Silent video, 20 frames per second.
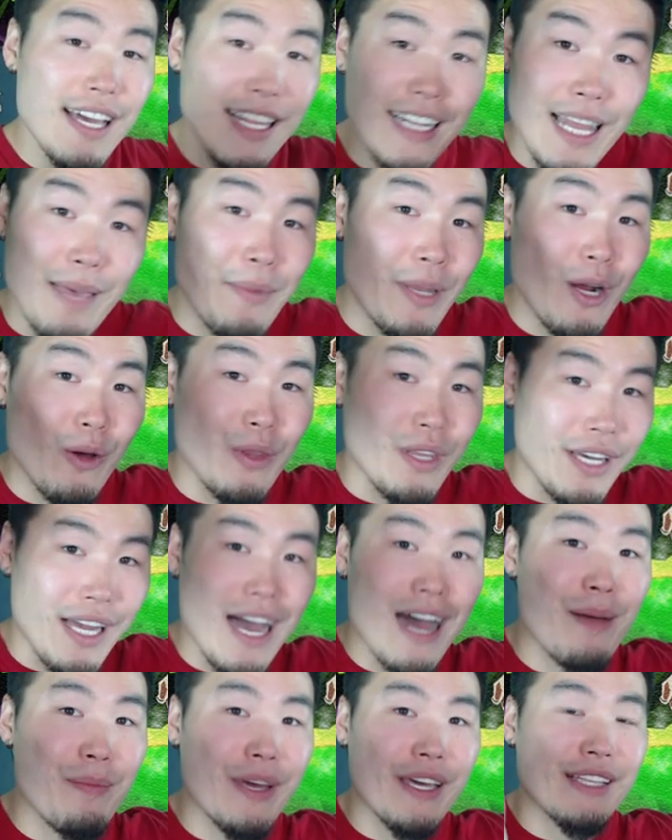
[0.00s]
let me know in the
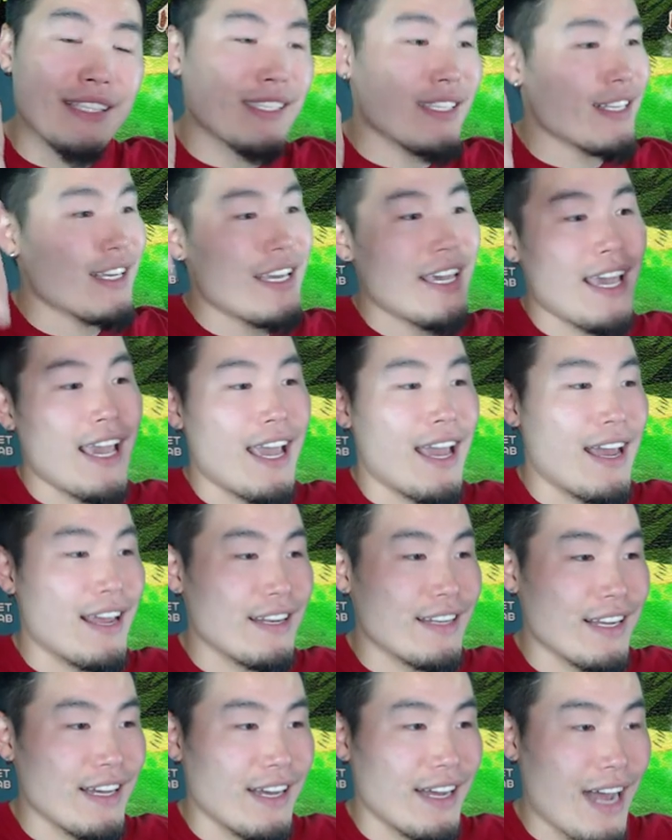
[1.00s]
comments,
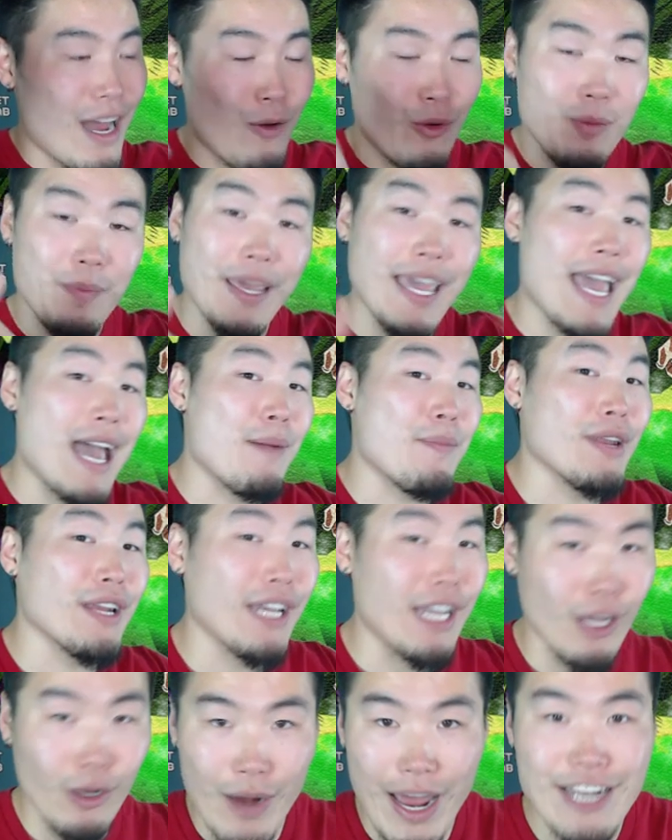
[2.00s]
and uh, I would be happy to
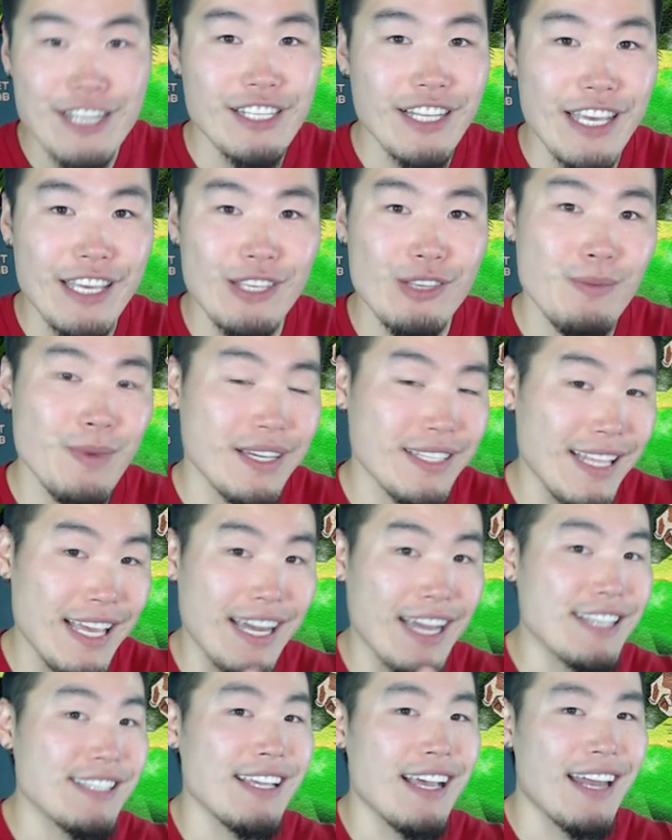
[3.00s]
congratulate you because like
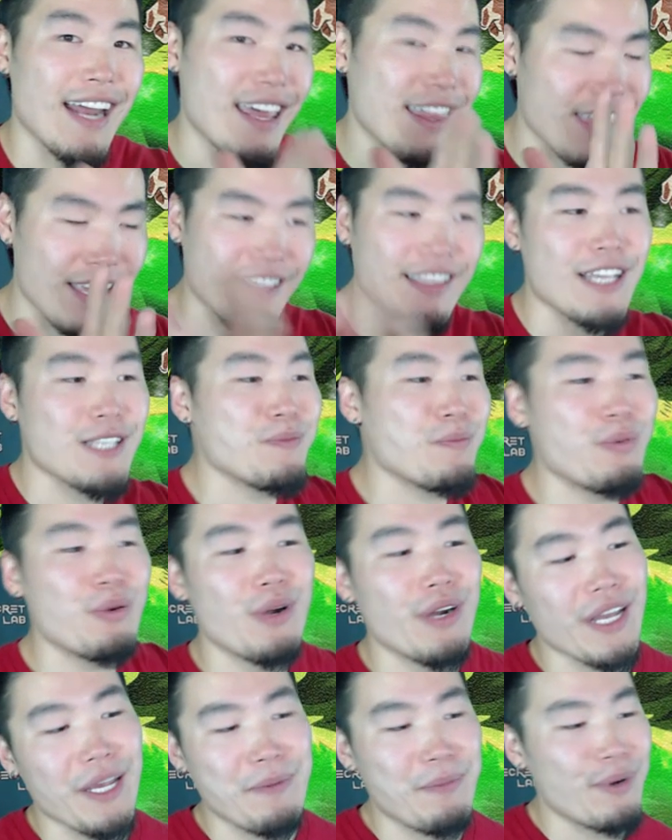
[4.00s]
I said, I think that's
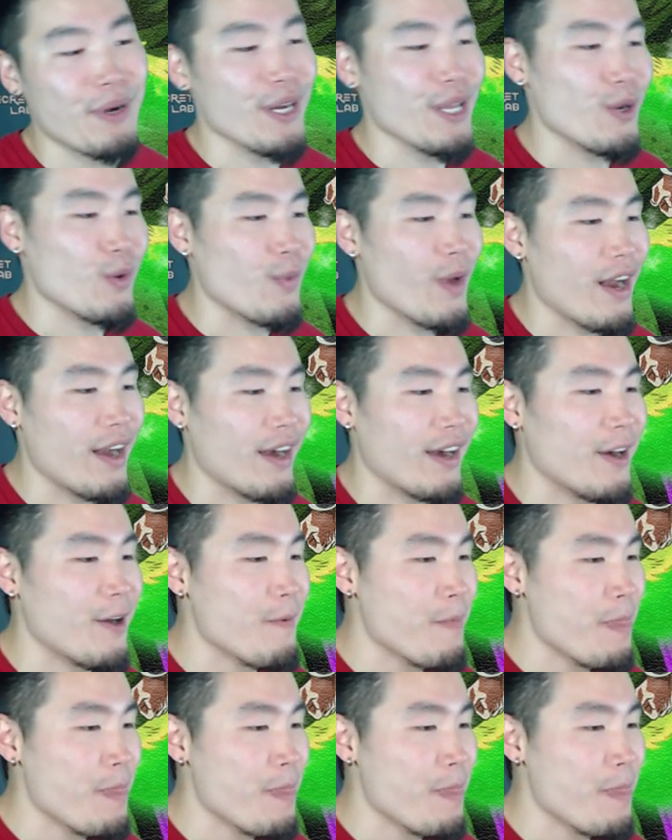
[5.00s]
pretty, pretty rare.